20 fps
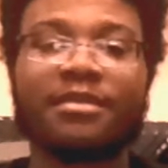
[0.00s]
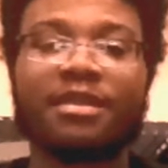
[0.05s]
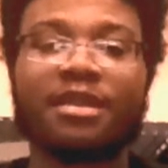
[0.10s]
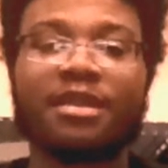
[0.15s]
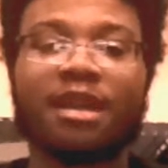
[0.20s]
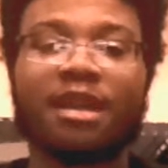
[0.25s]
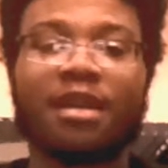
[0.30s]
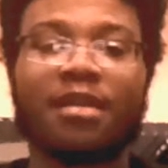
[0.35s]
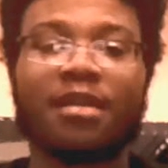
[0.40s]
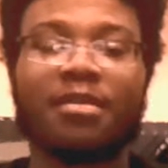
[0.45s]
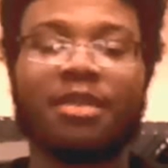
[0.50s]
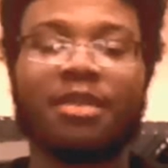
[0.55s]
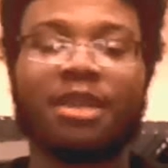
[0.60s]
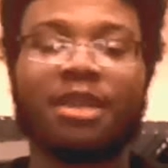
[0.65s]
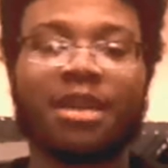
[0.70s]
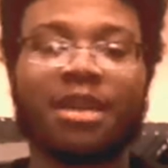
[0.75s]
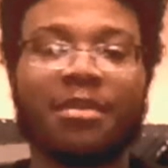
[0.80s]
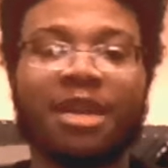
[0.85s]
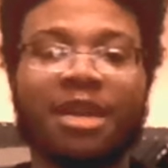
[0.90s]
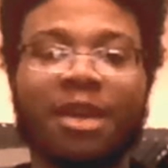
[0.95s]
I'll be
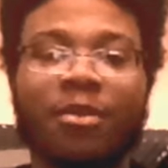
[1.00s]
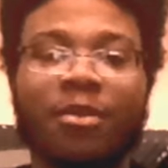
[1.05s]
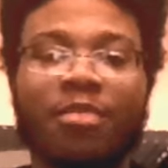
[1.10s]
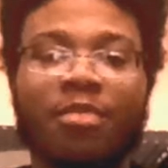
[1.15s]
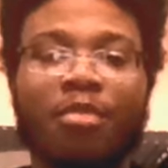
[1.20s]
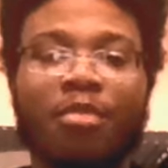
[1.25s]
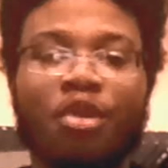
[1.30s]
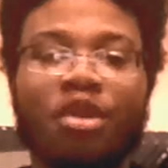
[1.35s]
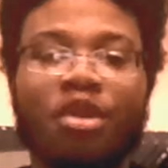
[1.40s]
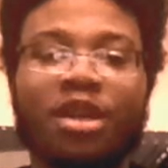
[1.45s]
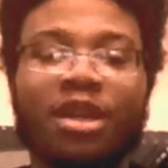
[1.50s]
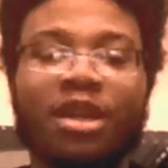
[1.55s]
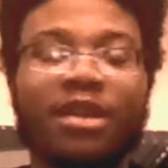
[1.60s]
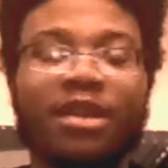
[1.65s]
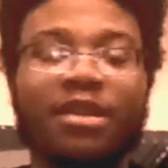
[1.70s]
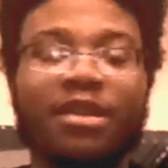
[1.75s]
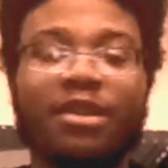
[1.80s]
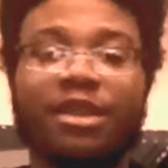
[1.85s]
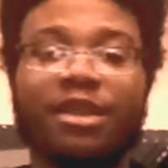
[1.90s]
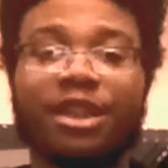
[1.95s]
coming out with more.
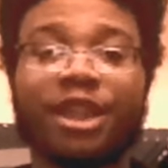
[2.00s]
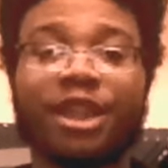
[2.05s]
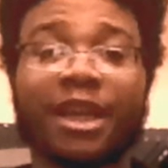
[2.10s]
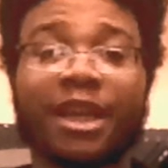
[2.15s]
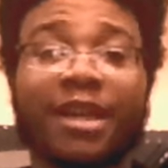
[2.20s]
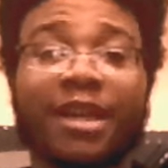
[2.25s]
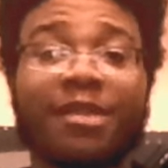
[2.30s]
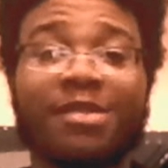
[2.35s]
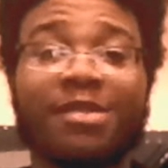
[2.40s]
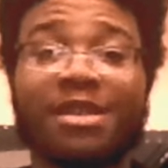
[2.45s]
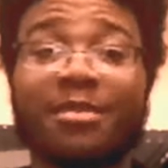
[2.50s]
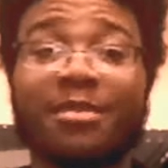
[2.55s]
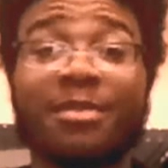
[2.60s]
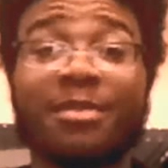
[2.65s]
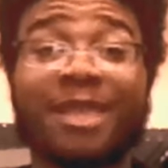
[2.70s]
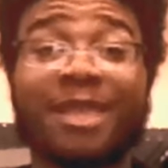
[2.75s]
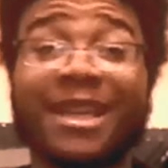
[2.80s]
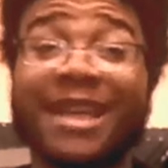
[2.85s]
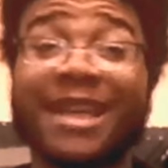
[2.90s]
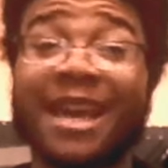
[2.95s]
You can check out some of
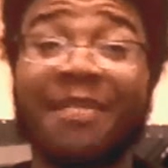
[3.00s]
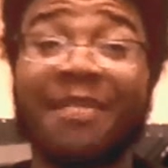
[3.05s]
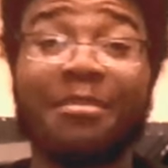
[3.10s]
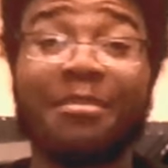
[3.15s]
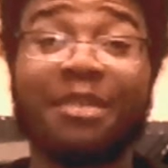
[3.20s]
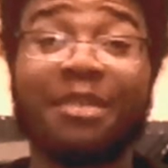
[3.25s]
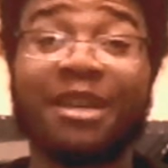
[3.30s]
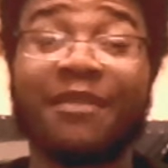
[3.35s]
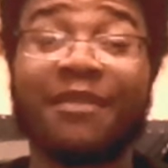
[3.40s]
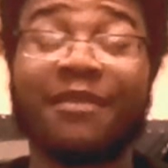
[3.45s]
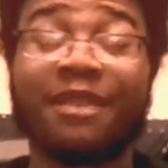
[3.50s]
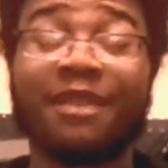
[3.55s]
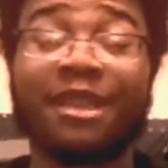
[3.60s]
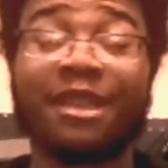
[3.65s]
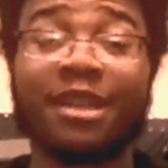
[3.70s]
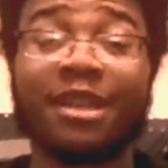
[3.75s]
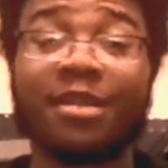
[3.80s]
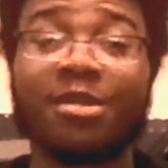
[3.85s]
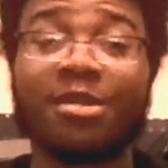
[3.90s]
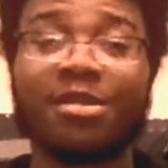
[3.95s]
my gameplay
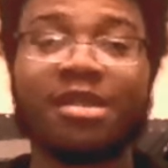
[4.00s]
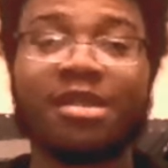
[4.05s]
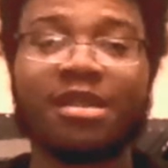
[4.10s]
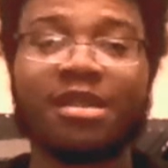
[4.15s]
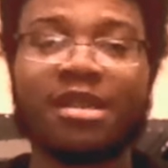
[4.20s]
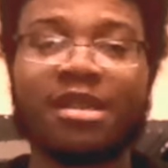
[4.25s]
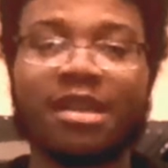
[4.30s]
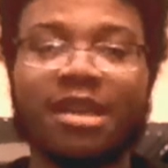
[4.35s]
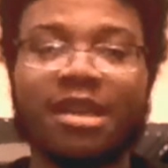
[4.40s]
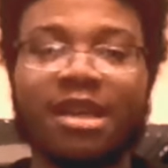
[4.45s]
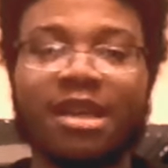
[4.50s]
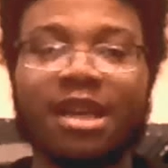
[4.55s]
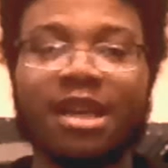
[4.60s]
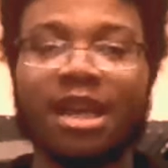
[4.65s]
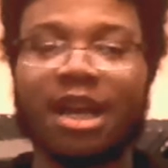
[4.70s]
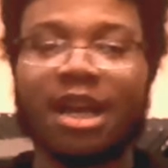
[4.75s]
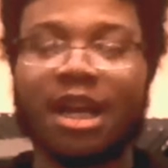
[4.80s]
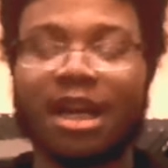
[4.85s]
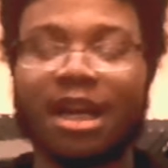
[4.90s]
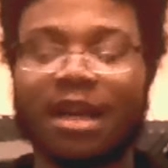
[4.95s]
videos.
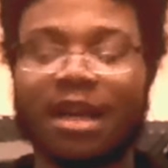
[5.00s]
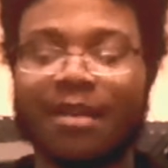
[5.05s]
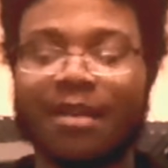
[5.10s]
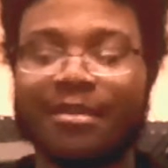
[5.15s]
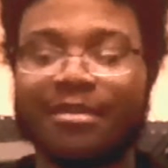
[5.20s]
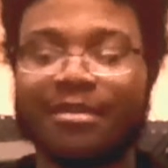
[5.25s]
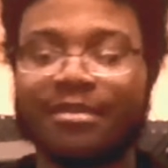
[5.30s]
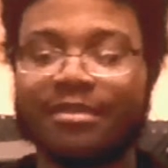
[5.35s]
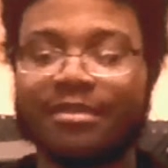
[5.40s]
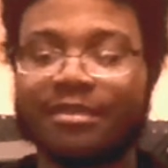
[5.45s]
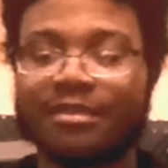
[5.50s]
And